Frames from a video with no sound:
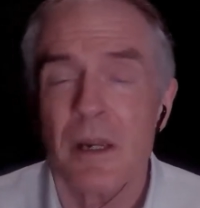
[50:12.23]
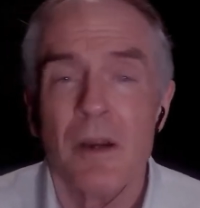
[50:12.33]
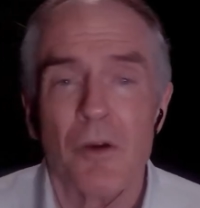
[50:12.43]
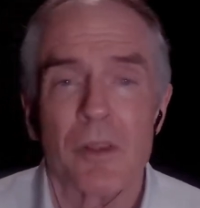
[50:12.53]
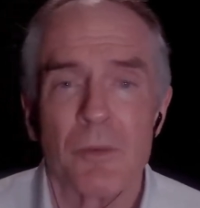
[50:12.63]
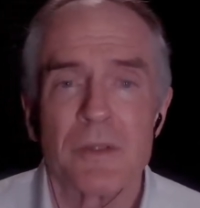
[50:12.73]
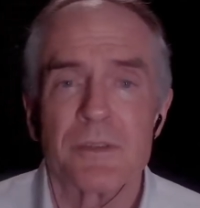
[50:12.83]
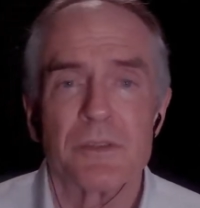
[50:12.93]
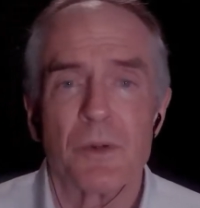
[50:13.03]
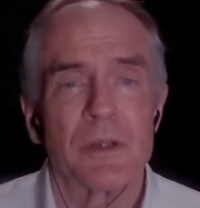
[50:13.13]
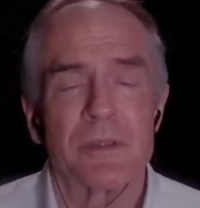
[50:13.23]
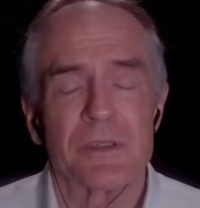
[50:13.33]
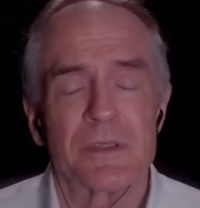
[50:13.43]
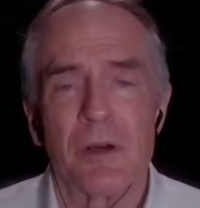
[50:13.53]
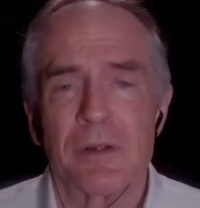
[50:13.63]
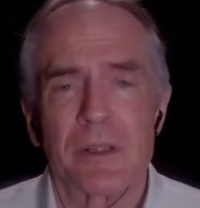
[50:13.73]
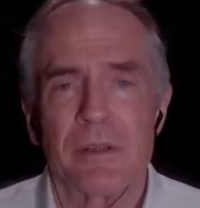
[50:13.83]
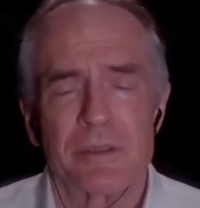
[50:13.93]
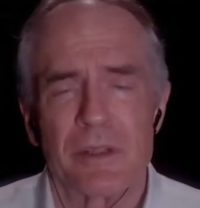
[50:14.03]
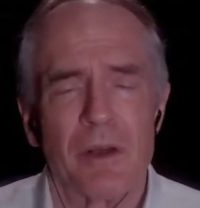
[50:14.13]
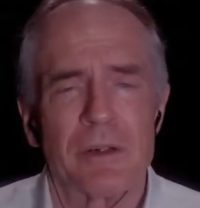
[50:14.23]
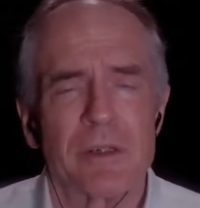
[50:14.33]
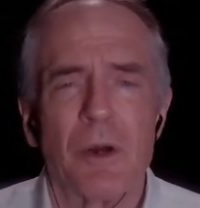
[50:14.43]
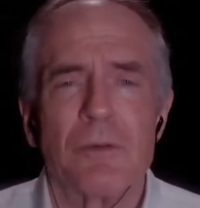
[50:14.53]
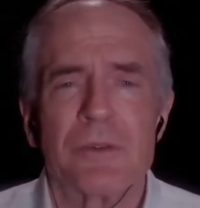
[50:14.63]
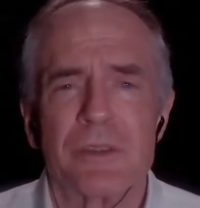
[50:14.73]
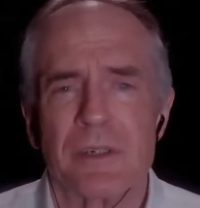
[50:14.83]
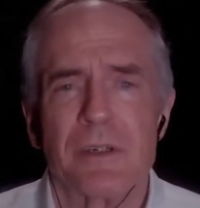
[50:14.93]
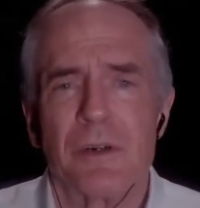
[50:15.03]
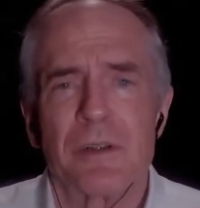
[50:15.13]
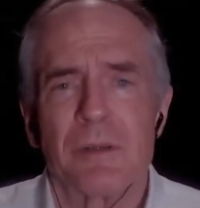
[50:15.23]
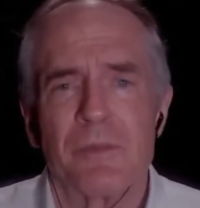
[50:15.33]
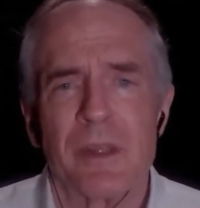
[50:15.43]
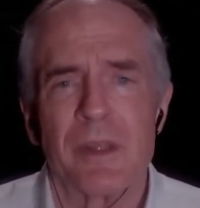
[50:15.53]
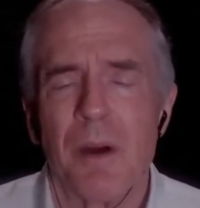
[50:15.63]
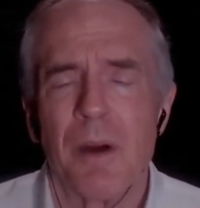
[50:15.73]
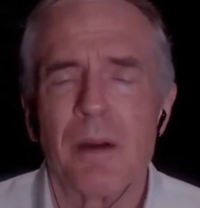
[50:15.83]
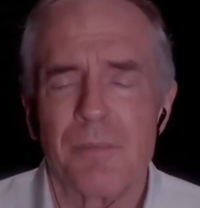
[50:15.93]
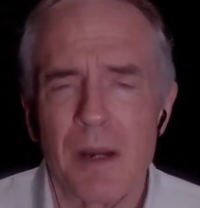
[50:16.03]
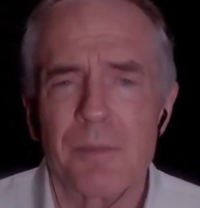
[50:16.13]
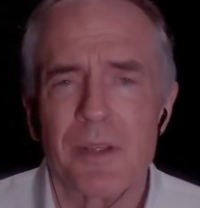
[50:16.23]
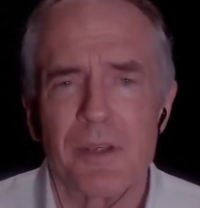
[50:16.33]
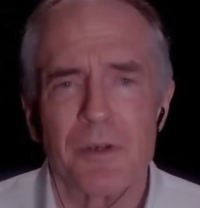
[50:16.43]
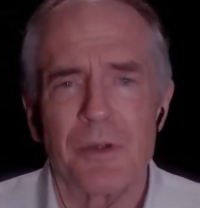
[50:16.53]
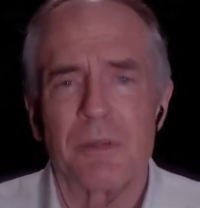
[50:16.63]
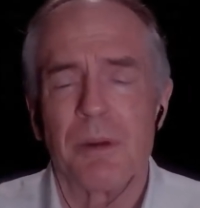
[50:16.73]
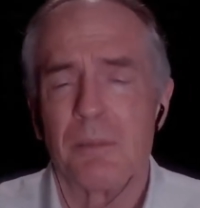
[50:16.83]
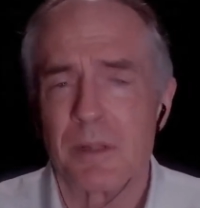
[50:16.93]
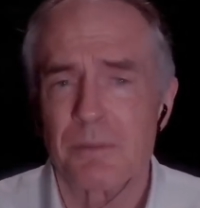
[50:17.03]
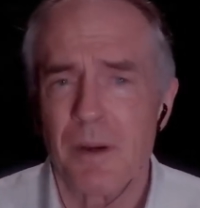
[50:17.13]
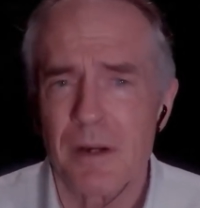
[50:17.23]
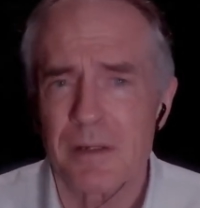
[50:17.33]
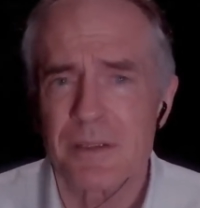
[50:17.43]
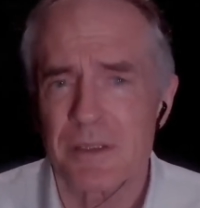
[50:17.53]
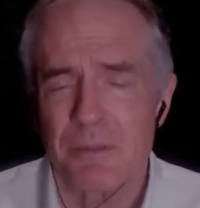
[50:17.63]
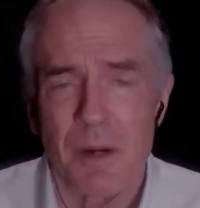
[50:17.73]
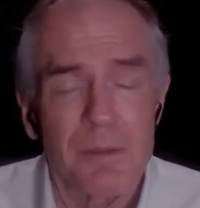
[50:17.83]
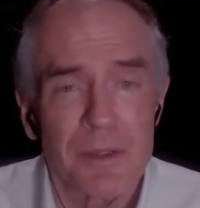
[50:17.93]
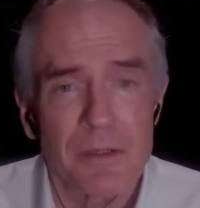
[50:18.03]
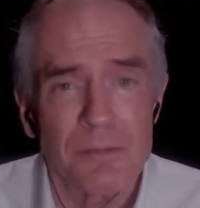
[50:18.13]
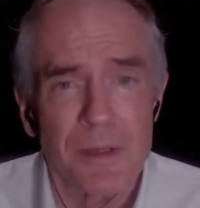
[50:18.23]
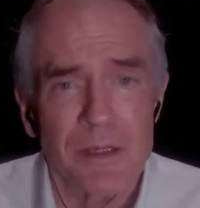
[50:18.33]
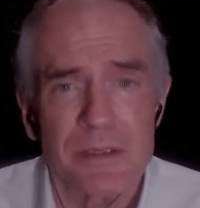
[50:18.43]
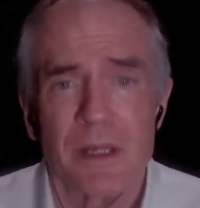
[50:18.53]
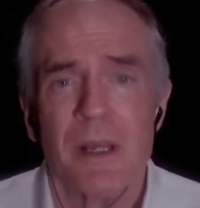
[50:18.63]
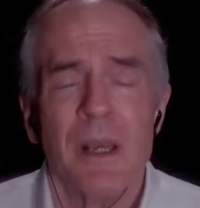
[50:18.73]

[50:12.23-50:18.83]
or the ones who want to slaughter goats and cook them in their barbecue in the public parks and the barbecue pits,